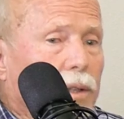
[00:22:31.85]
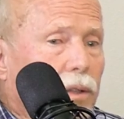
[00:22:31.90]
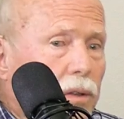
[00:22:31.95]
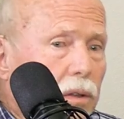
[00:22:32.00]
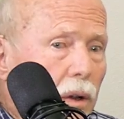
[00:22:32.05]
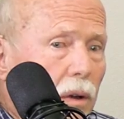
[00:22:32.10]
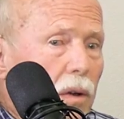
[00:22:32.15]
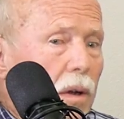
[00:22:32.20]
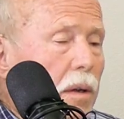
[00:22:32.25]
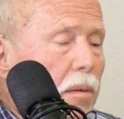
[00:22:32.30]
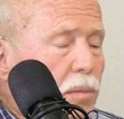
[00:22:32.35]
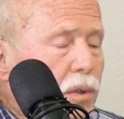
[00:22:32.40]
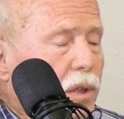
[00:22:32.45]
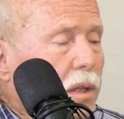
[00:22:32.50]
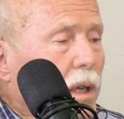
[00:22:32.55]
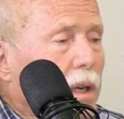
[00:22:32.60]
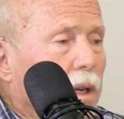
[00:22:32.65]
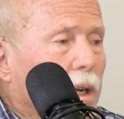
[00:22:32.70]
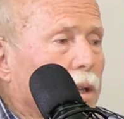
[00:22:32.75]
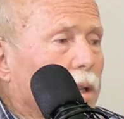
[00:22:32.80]
saw him
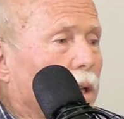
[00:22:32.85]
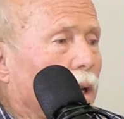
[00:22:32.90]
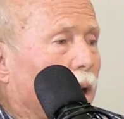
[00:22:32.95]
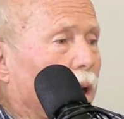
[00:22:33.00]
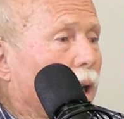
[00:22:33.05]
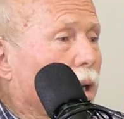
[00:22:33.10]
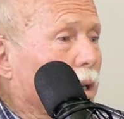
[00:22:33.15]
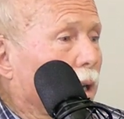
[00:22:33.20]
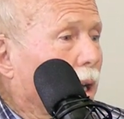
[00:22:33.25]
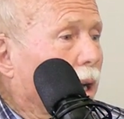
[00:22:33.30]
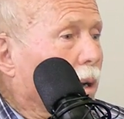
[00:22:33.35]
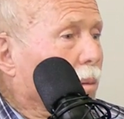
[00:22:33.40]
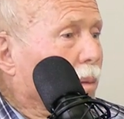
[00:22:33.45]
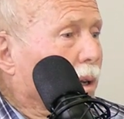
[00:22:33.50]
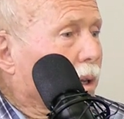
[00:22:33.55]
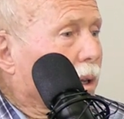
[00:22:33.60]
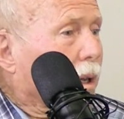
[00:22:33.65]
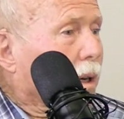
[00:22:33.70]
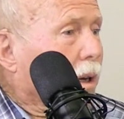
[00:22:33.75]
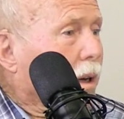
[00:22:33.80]
sitting in the
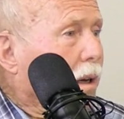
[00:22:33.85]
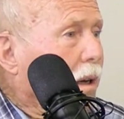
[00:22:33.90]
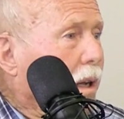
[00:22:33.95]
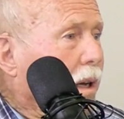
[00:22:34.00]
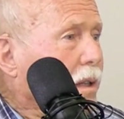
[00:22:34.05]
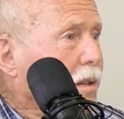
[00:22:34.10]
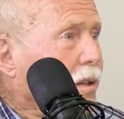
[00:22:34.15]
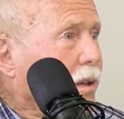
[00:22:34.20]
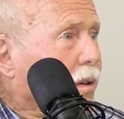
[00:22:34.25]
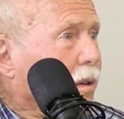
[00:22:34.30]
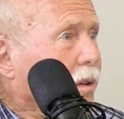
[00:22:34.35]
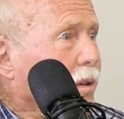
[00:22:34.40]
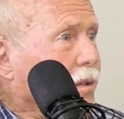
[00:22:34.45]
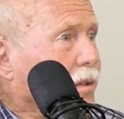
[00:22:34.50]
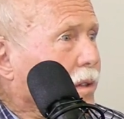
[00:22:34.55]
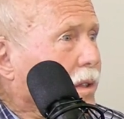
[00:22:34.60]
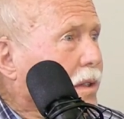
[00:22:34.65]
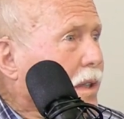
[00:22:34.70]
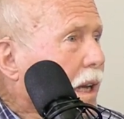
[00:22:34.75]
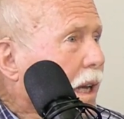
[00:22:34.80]
lobby there in Las
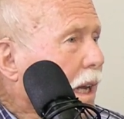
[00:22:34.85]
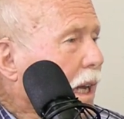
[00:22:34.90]
Cruces.